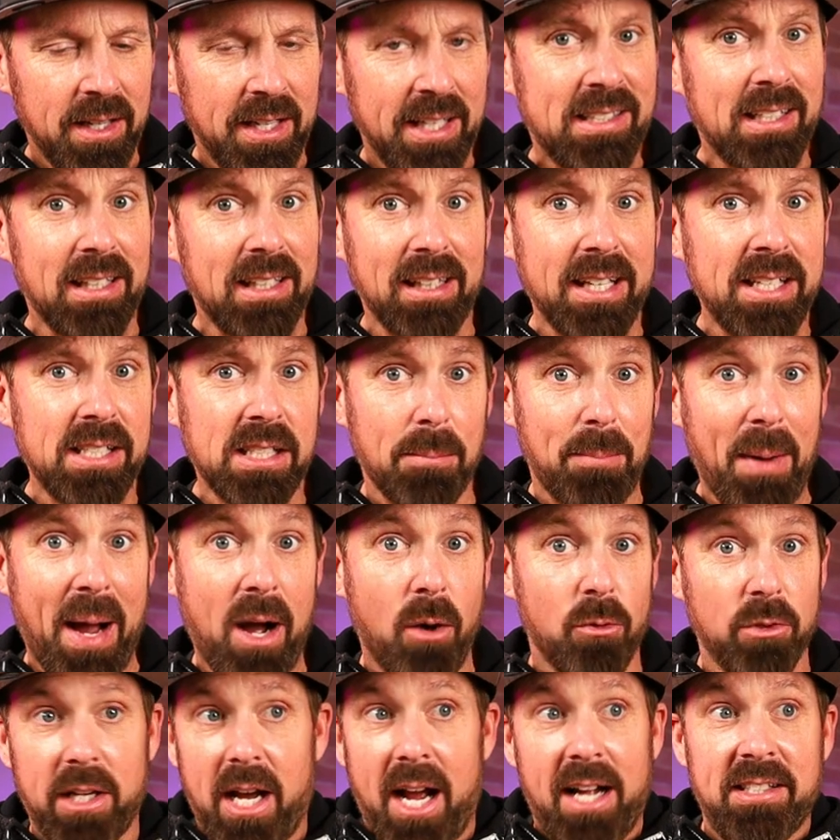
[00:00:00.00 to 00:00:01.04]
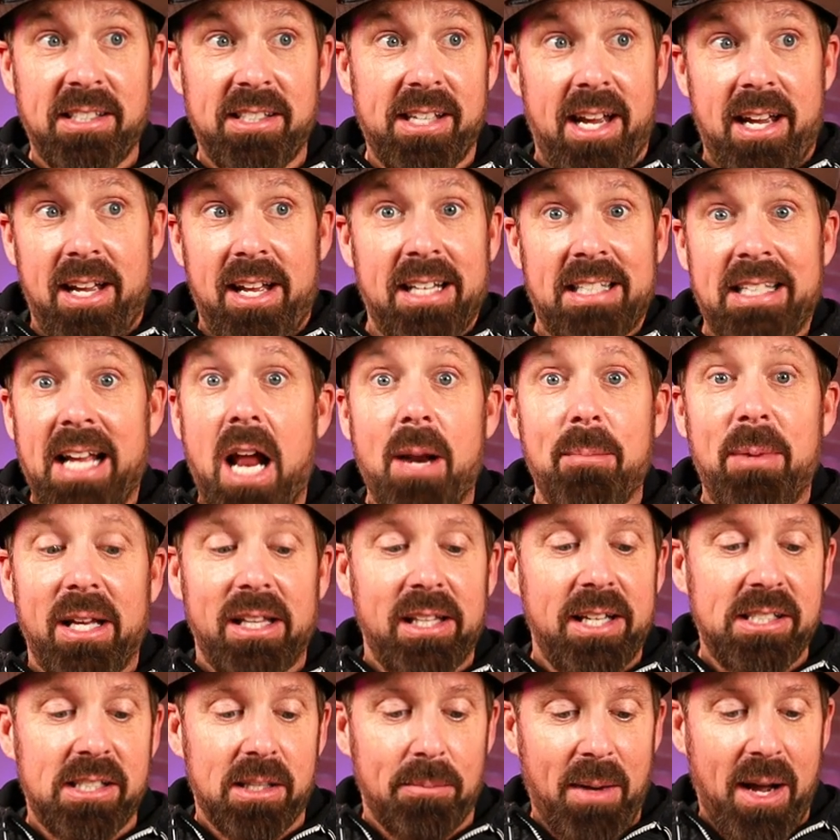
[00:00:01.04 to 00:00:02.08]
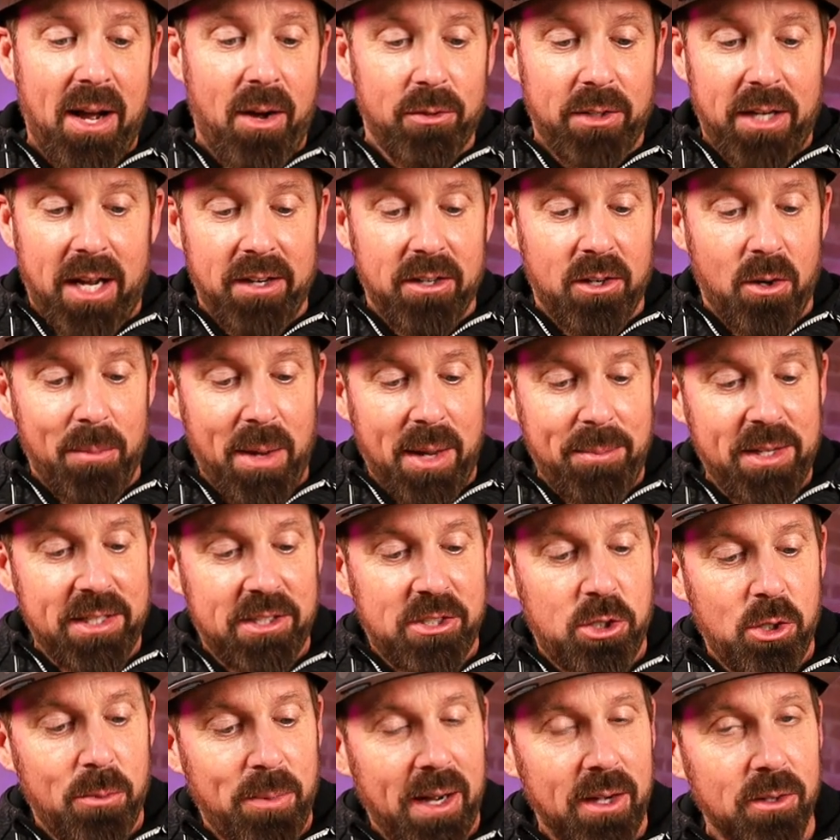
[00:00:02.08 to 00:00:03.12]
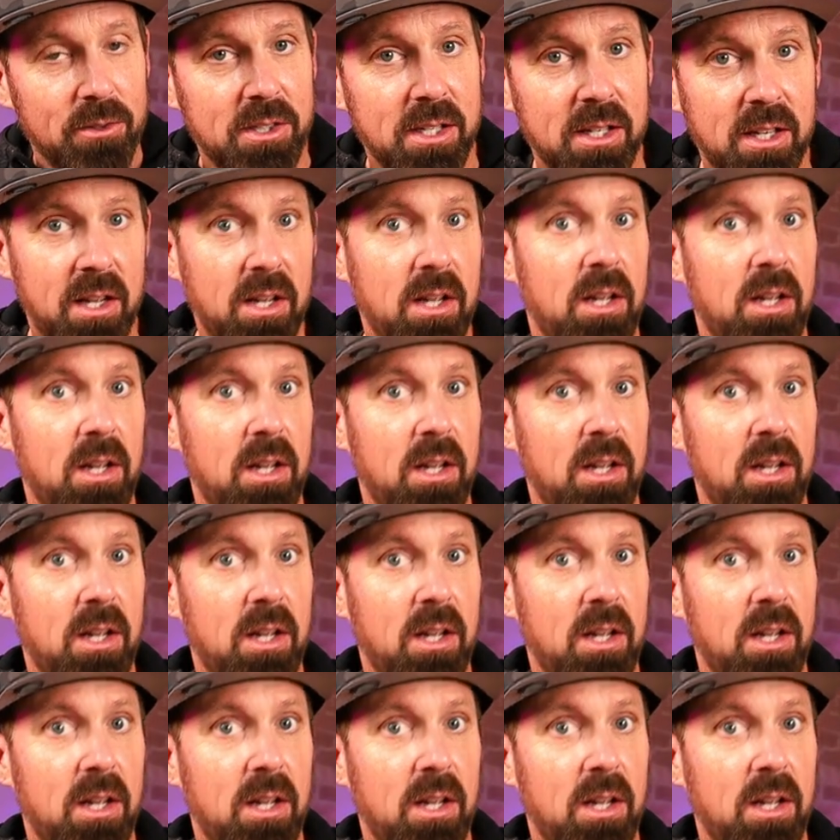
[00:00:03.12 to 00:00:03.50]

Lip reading: It's at least a pound, I'd say. It's gotta be at least a pound. I don't know, maybe it's 2 pounds.